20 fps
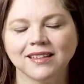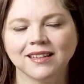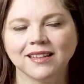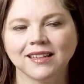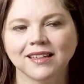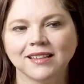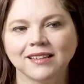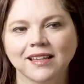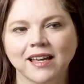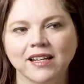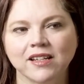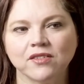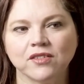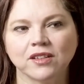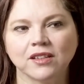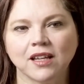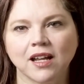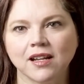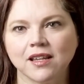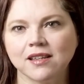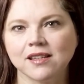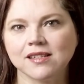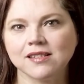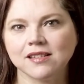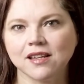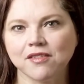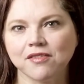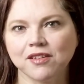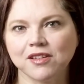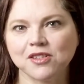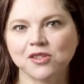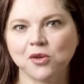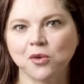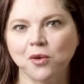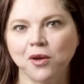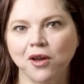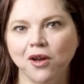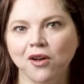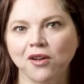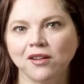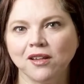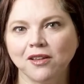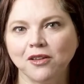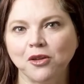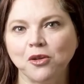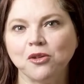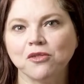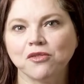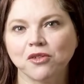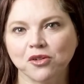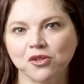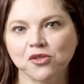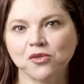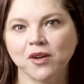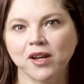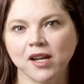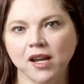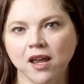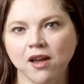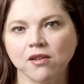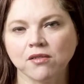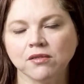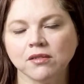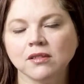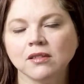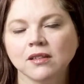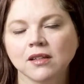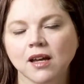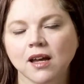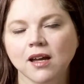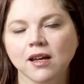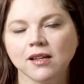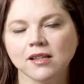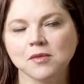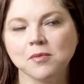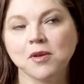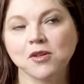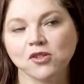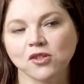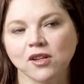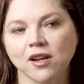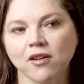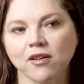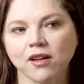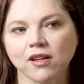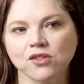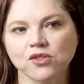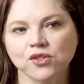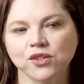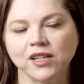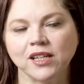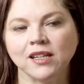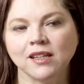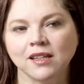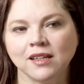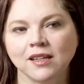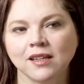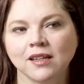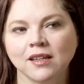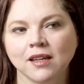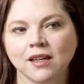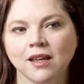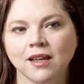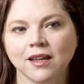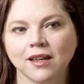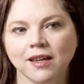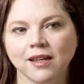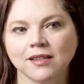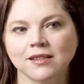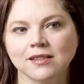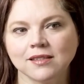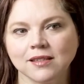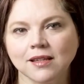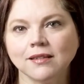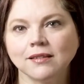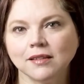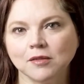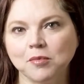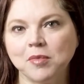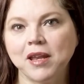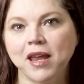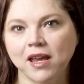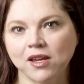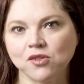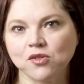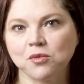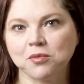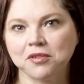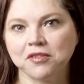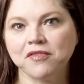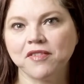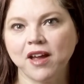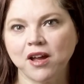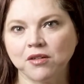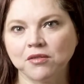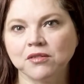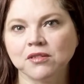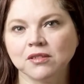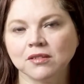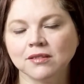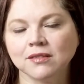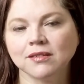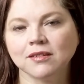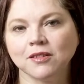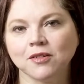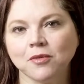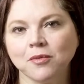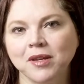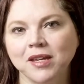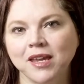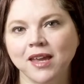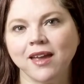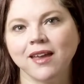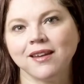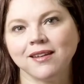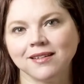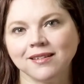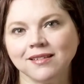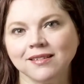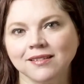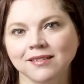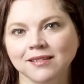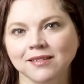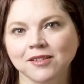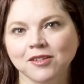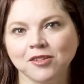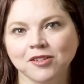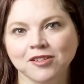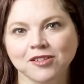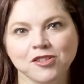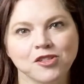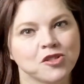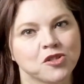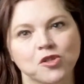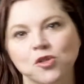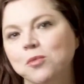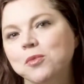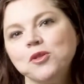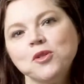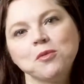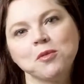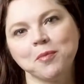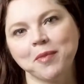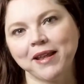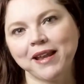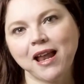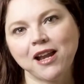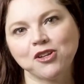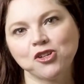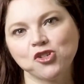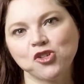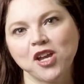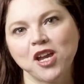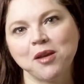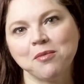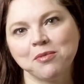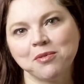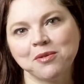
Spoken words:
in light of a lot of this stuff that's going on in the universe right now, especially in our country, it's a little bit extra profound. We get super duper bent out of shape